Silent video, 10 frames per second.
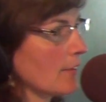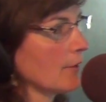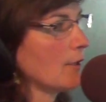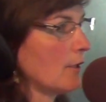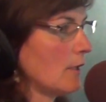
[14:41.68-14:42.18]

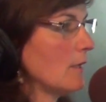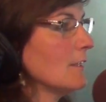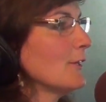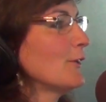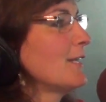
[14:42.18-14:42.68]
the
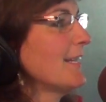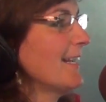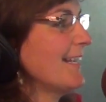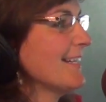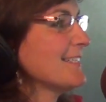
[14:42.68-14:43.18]
call,
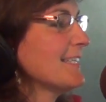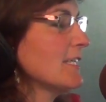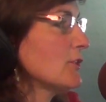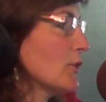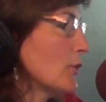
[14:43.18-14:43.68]
okay, as
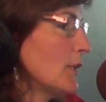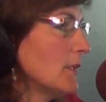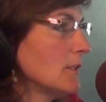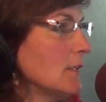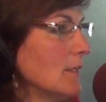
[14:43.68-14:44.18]
the
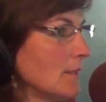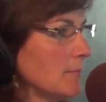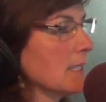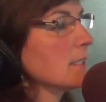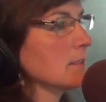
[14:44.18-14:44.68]
attorney,
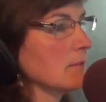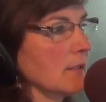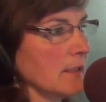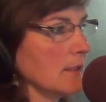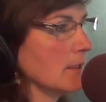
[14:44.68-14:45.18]
because they're
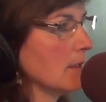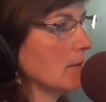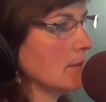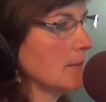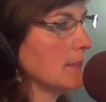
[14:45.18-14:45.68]
ready to
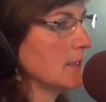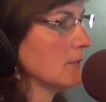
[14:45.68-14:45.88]
go. I mean,